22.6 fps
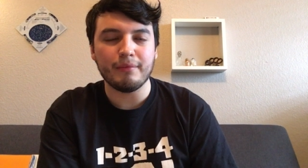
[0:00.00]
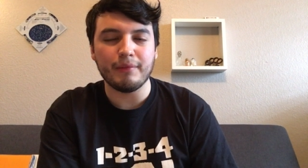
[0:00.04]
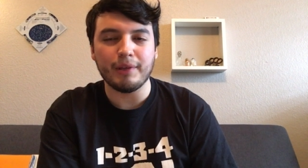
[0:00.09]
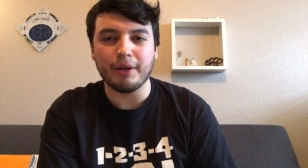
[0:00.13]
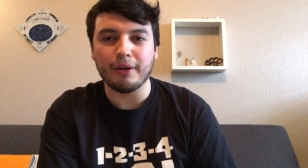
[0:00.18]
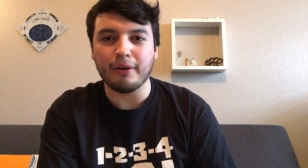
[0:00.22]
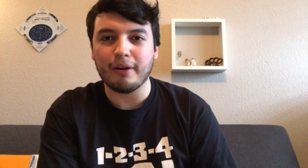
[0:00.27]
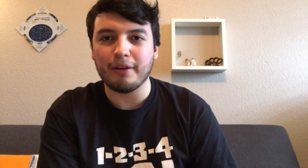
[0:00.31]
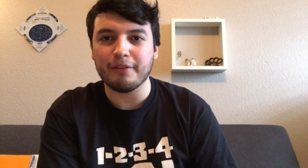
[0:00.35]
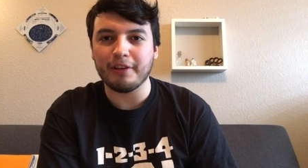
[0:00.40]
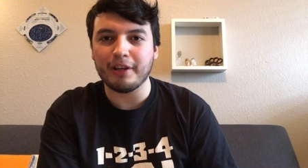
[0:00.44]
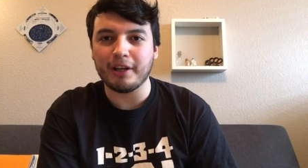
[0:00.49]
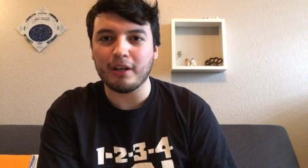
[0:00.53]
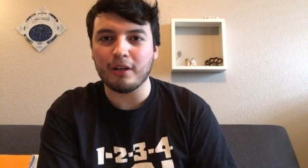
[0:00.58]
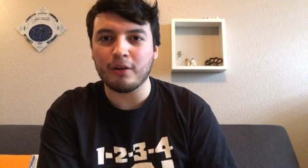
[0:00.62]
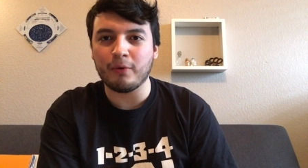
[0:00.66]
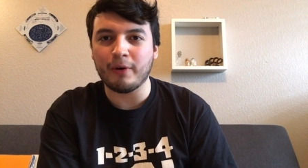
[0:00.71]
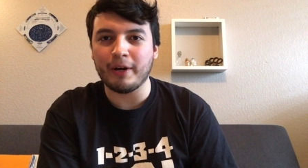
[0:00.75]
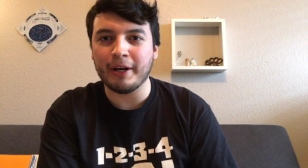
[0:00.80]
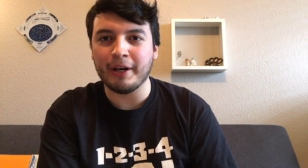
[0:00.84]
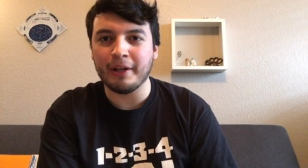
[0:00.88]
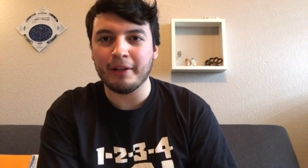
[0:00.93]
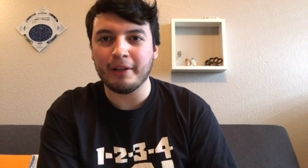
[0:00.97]
you know, I'll take a
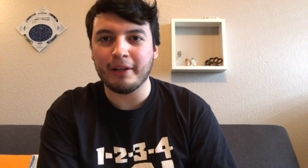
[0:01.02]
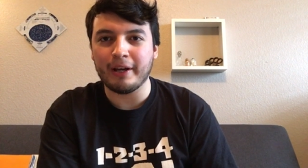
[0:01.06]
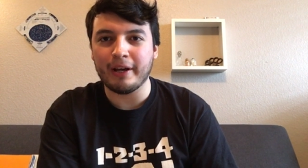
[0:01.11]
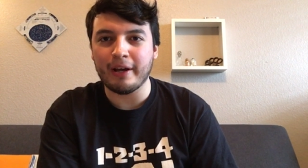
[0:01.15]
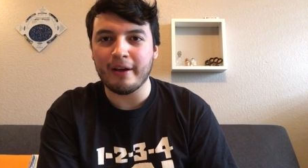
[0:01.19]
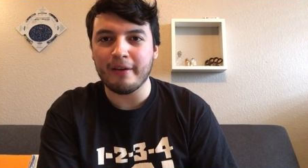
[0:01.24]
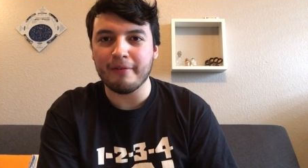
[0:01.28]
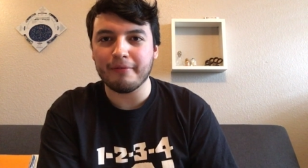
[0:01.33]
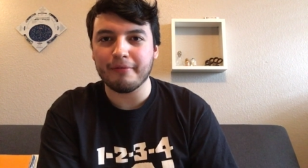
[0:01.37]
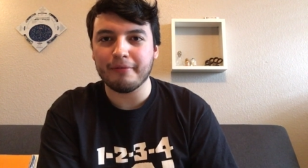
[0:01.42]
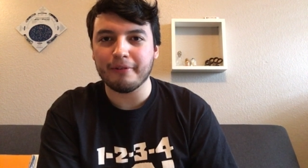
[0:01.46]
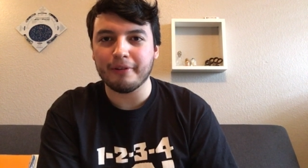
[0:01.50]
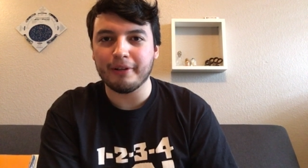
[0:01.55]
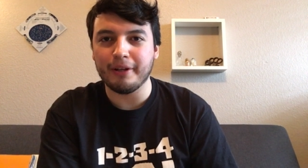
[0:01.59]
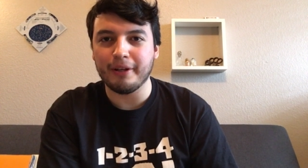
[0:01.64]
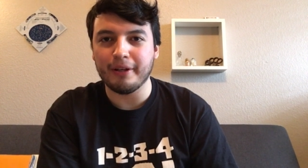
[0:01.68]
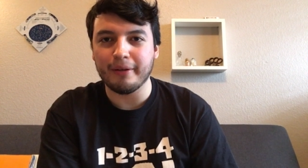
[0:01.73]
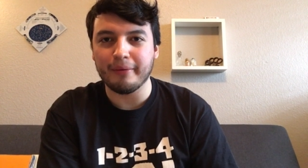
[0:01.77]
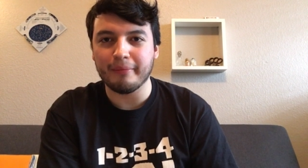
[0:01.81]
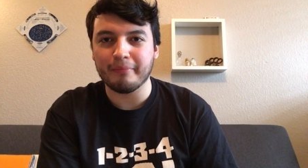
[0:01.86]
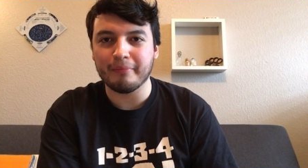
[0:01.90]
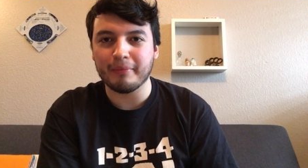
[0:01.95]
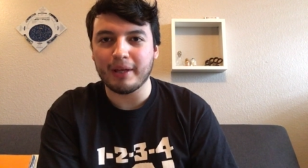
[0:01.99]
quiet life, uh,
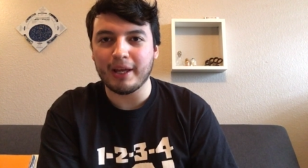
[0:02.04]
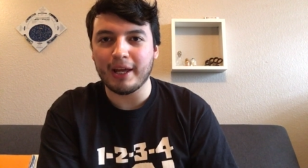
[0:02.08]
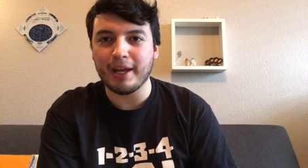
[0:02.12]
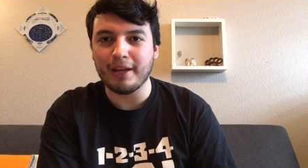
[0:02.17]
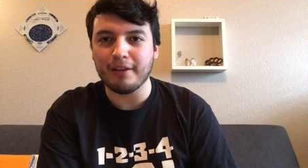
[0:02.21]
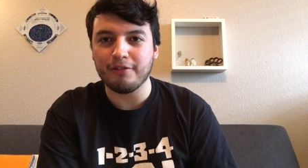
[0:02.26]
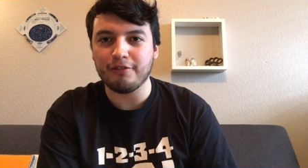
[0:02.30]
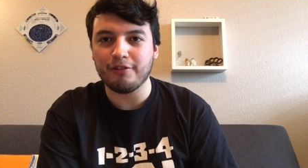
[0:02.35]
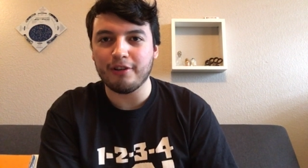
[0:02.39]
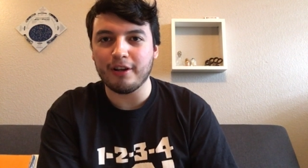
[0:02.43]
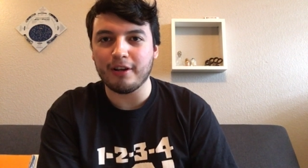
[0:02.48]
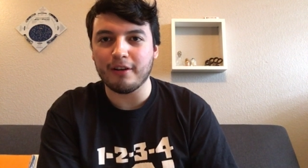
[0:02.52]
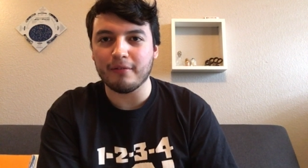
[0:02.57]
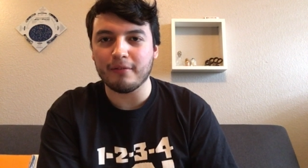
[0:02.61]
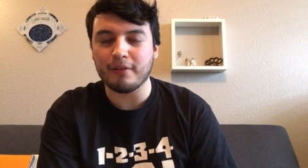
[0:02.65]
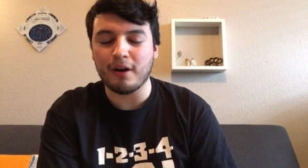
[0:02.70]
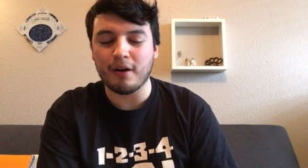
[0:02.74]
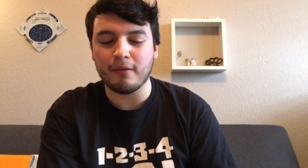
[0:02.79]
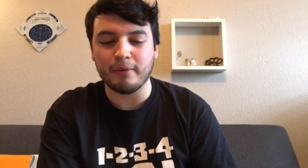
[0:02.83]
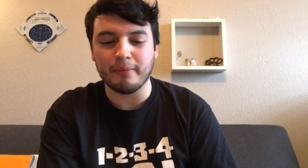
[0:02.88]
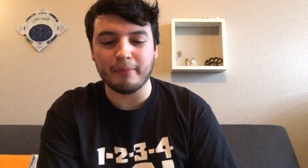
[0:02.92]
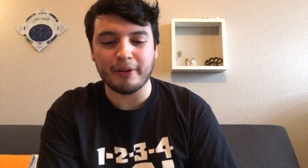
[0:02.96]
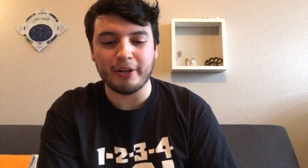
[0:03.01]
a handshake of
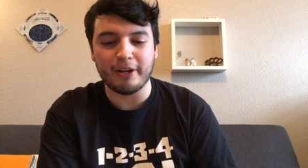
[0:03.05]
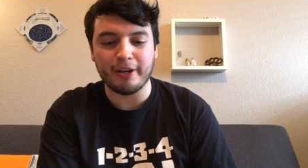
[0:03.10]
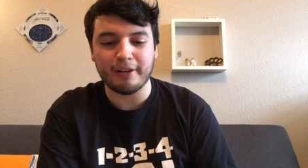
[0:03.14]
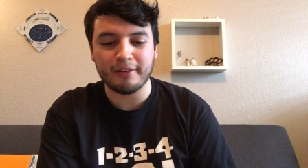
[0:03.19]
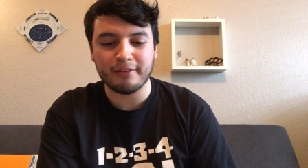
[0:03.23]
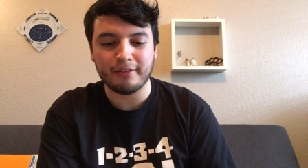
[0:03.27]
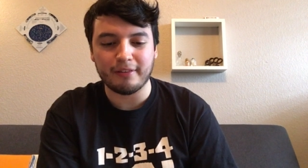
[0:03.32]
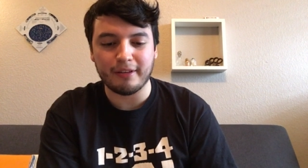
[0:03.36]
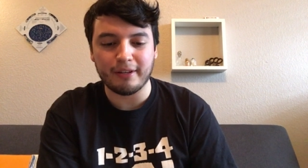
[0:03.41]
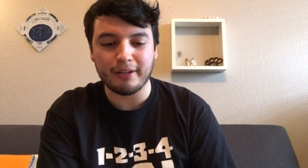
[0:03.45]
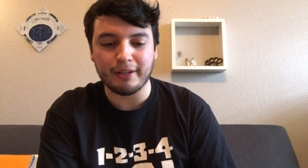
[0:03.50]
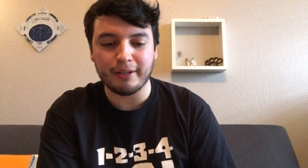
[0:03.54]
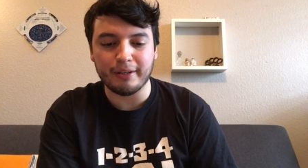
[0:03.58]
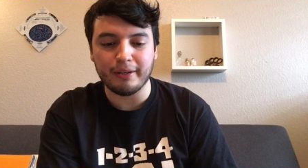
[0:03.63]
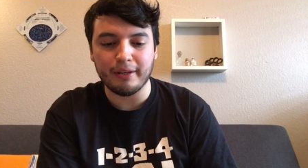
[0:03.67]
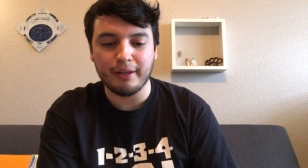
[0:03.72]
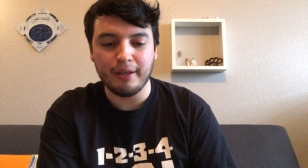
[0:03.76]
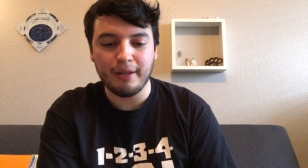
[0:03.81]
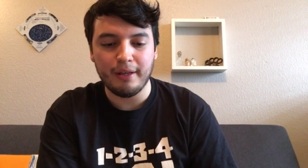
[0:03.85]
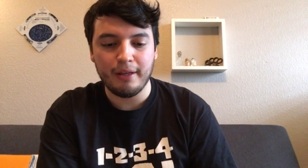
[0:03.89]
carbon monoxide.